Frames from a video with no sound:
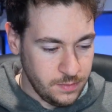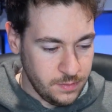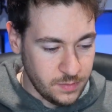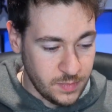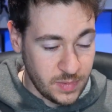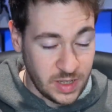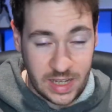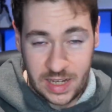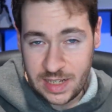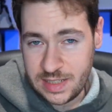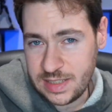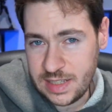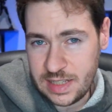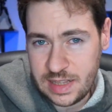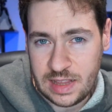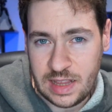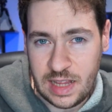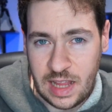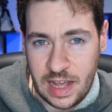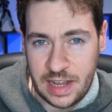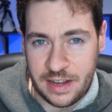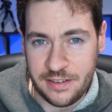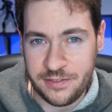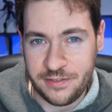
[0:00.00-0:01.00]
Because in
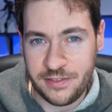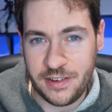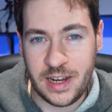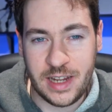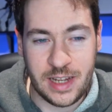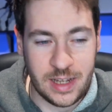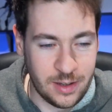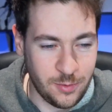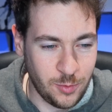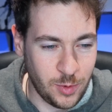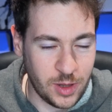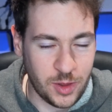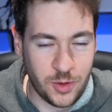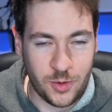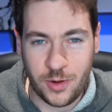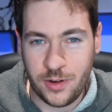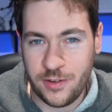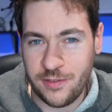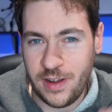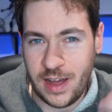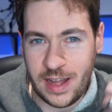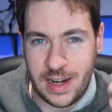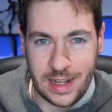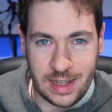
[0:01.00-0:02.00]
life, right, whether
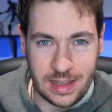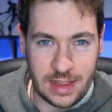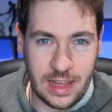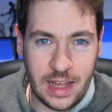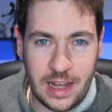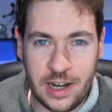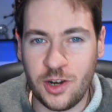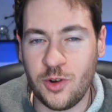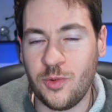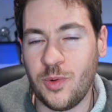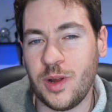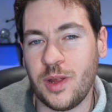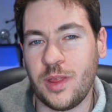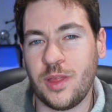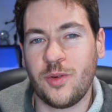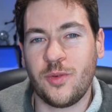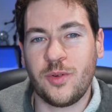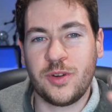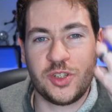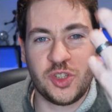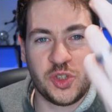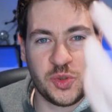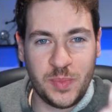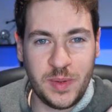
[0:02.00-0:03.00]
we're writing a letter, whether
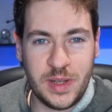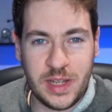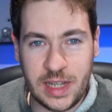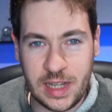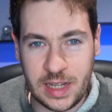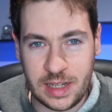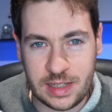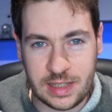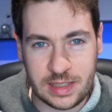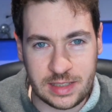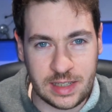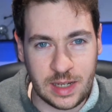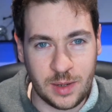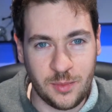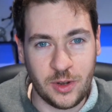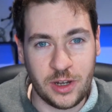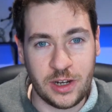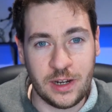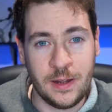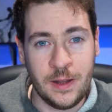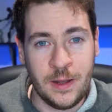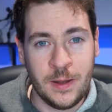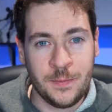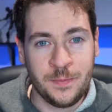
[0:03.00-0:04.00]
we're speaking to
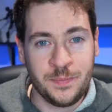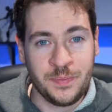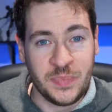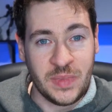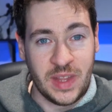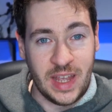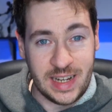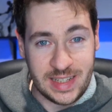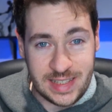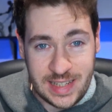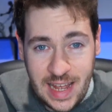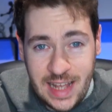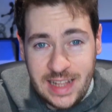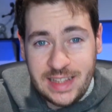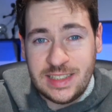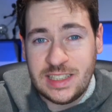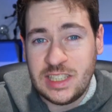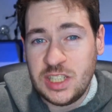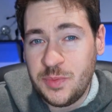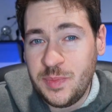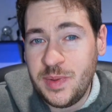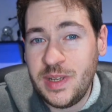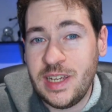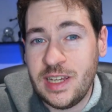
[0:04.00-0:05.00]
someone, it tends
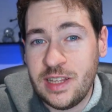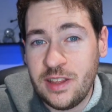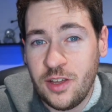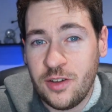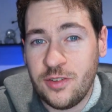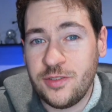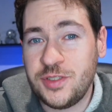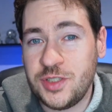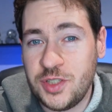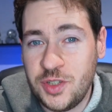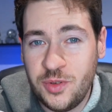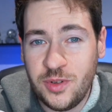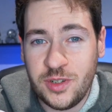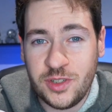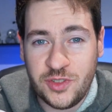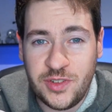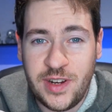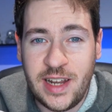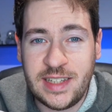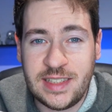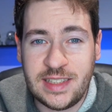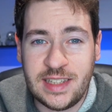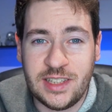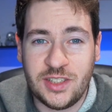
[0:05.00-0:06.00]
to be in those two
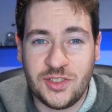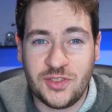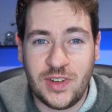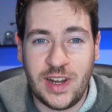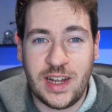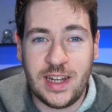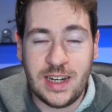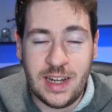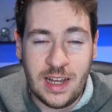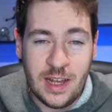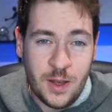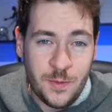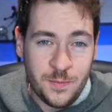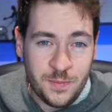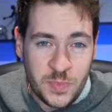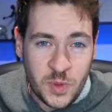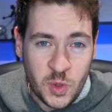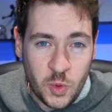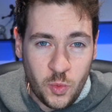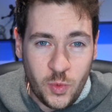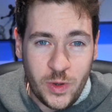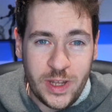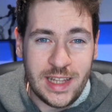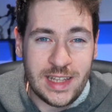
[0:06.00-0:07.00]
addresses, right?
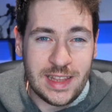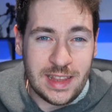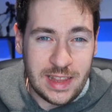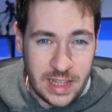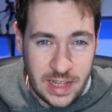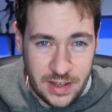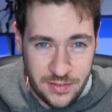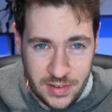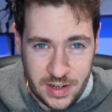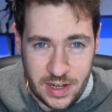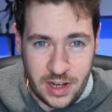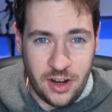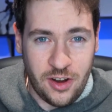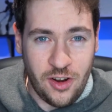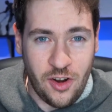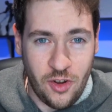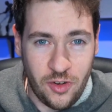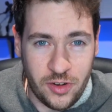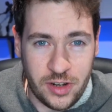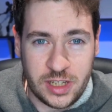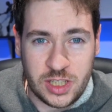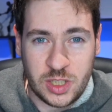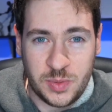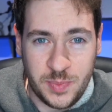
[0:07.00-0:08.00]
we live in our
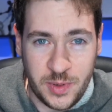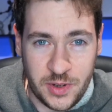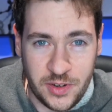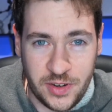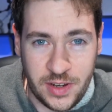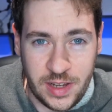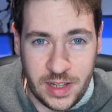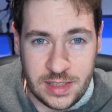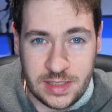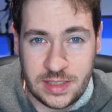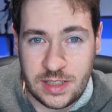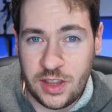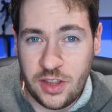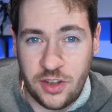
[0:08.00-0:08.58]
own experience.